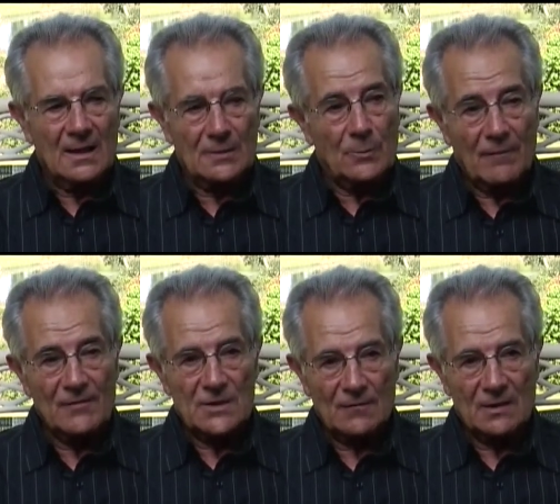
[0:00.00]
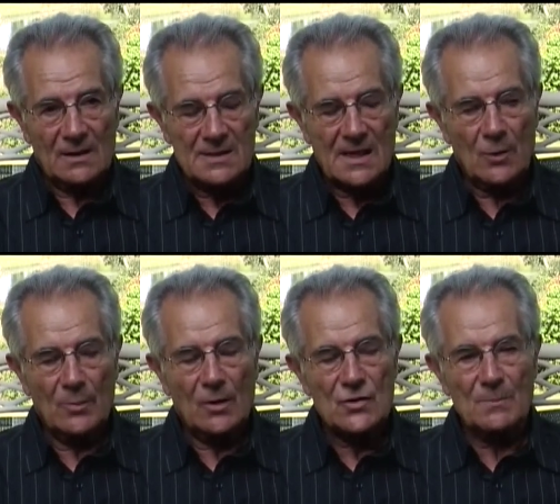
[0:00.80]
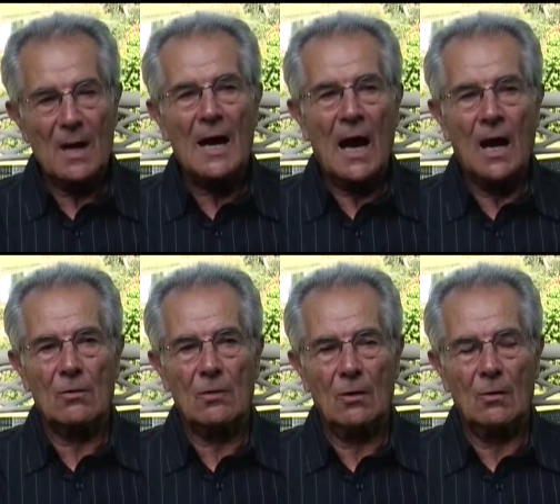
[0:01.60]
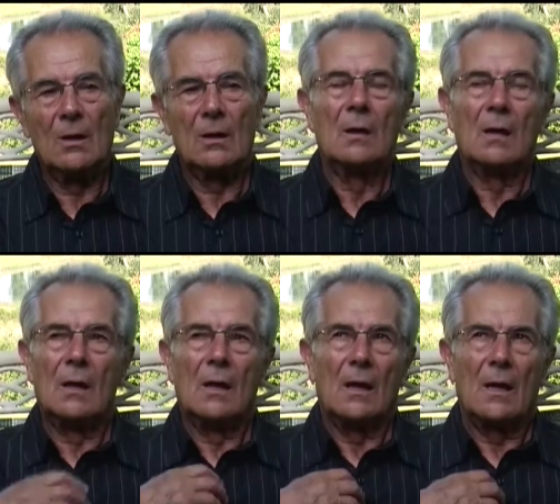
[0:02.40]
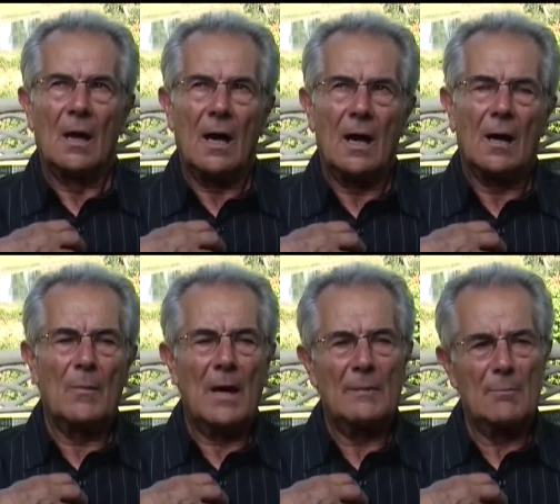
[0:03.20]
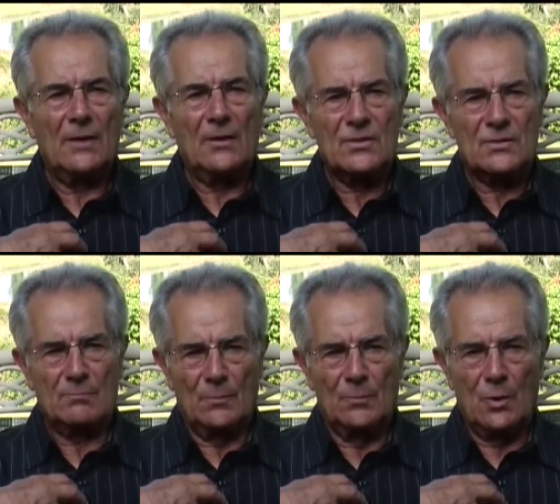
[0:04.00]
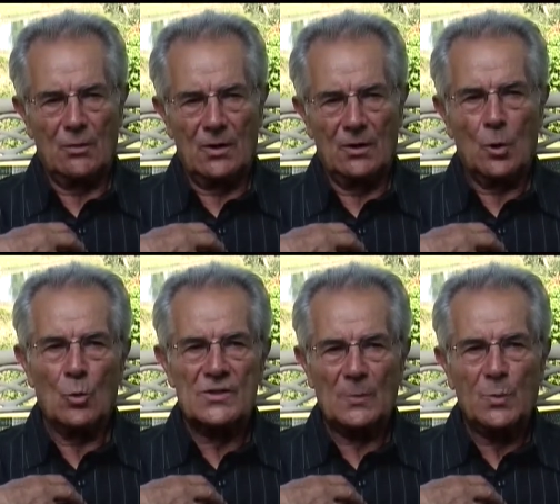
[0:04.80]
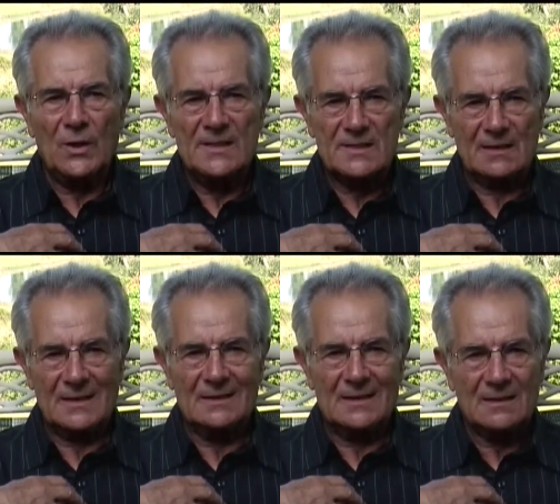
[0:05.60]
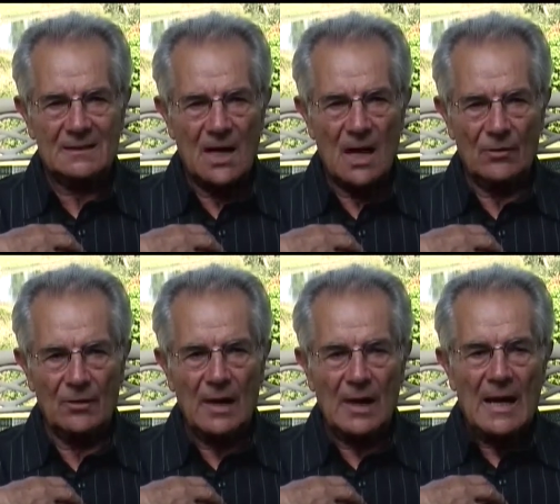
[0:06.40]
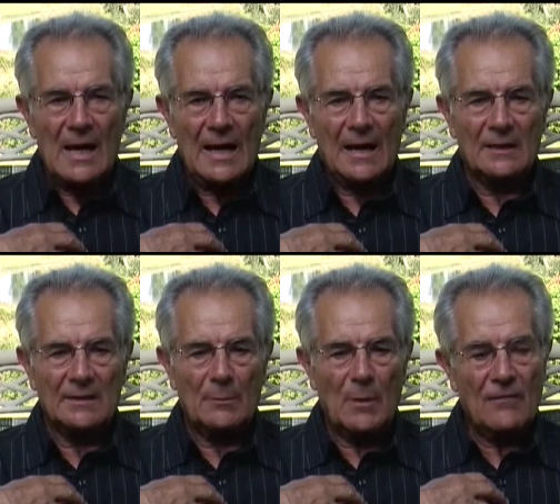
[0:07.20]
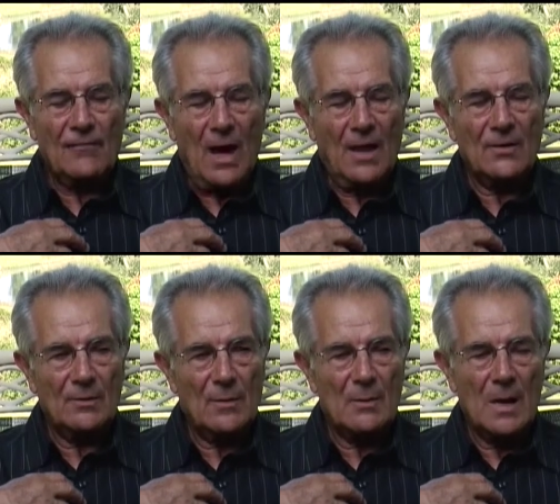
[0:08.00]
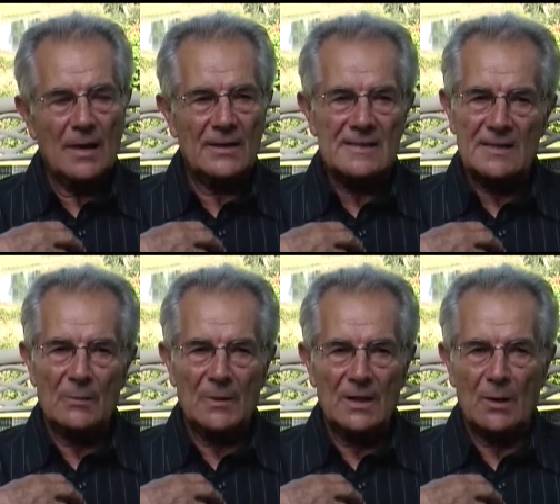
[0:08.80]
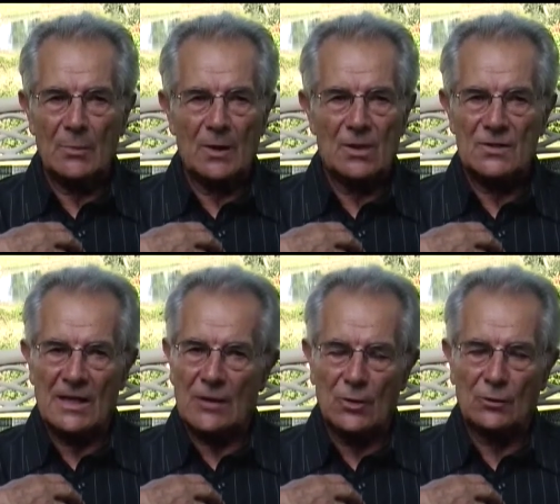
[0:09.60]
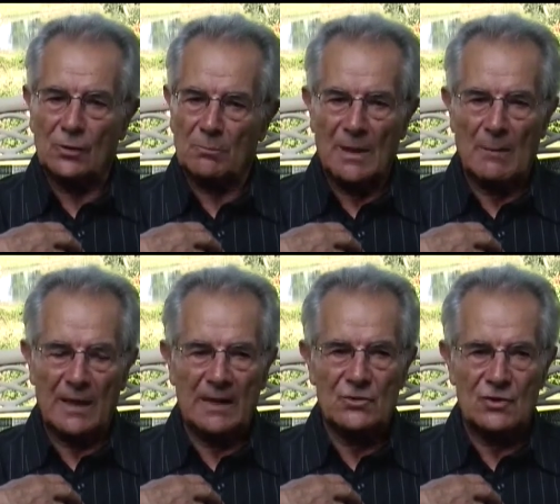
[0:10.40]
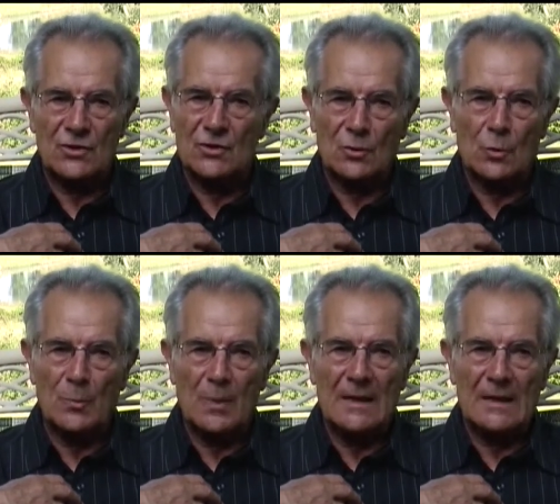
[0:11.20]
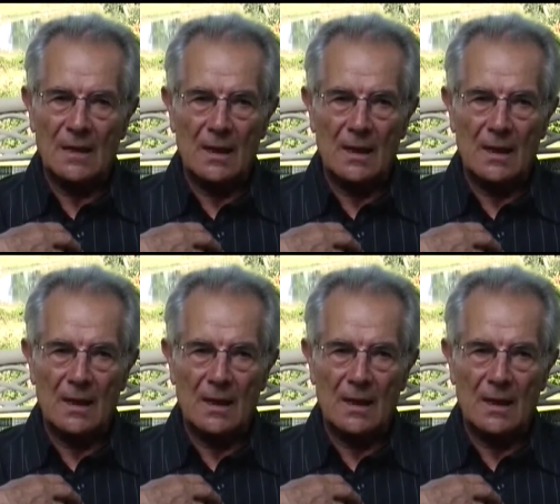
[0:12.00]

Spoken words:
in the province of Catanzaro, because my uncle, my mother's brother, was a priest in their town. And my father and my mom, they sent me there because they thought my education could be